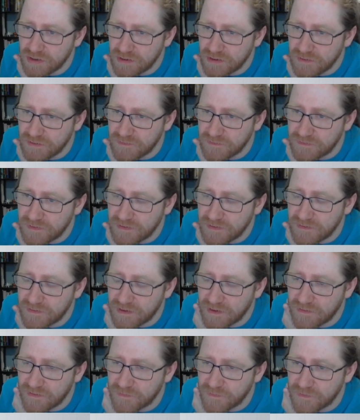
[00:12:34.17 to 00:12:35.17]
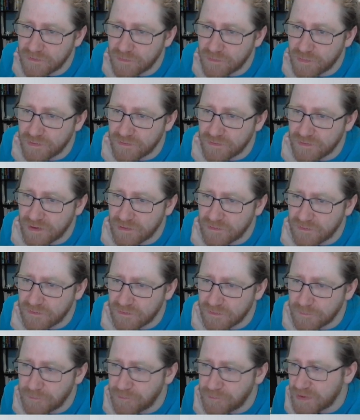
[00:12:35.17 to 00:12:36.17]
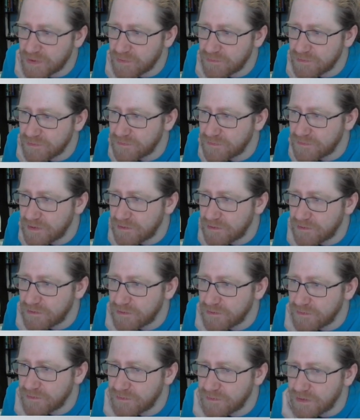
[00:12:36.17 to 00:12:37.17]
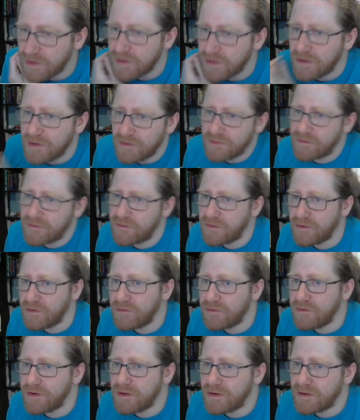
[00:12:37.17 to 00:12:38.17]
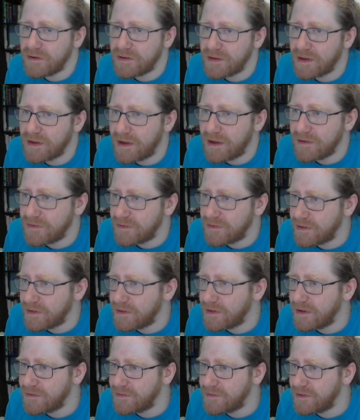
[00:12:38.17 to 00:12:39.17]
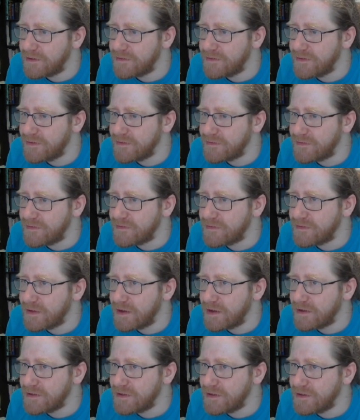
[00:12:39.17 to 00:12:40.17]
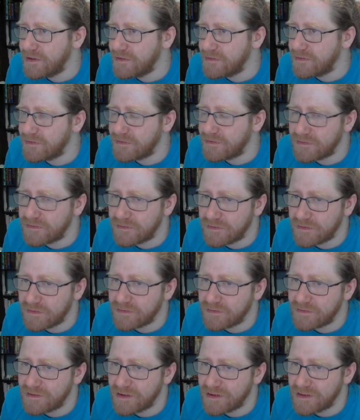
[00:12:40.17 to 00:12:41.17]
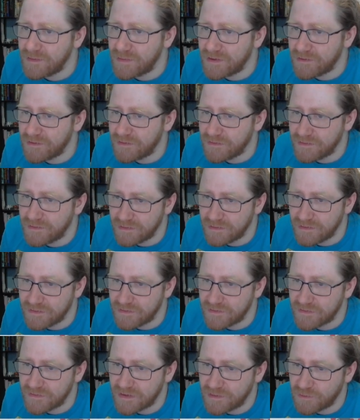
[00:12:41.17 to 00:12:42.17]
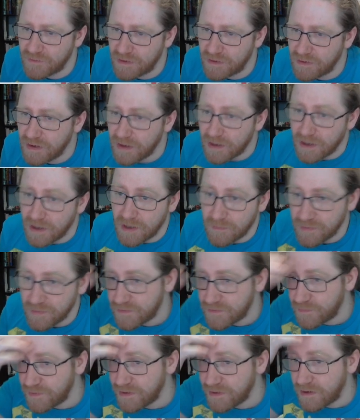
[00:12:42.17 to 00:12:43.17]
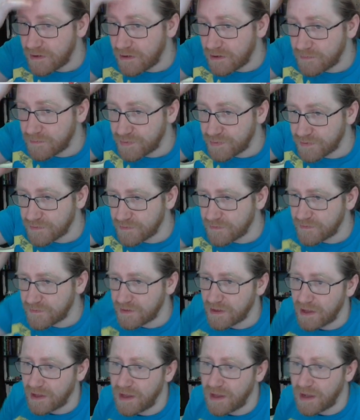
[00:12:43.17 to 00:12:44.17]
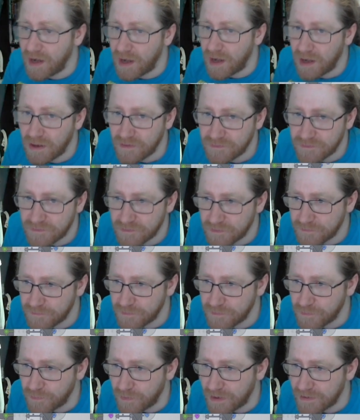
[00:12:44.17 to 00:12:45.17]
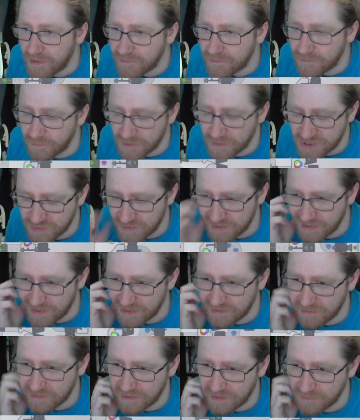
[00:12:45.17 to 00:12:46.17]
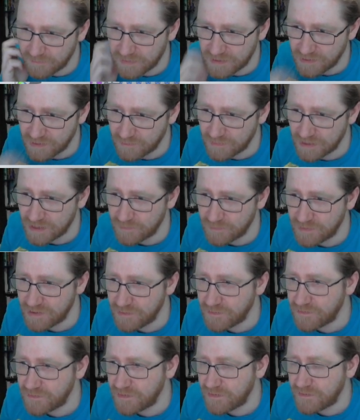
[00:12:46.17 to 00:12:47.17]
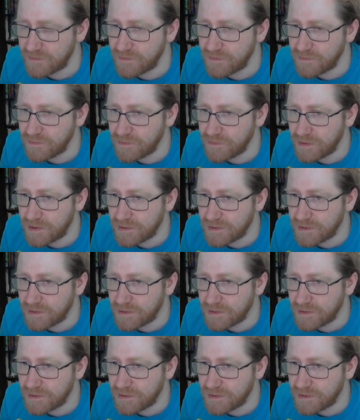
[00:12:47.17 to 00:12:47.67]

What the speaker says: if these guys want to put out one of their colors. So yeah, I think this design is slightly better than this design over here. But we are producing a lot of white, which we can then be using to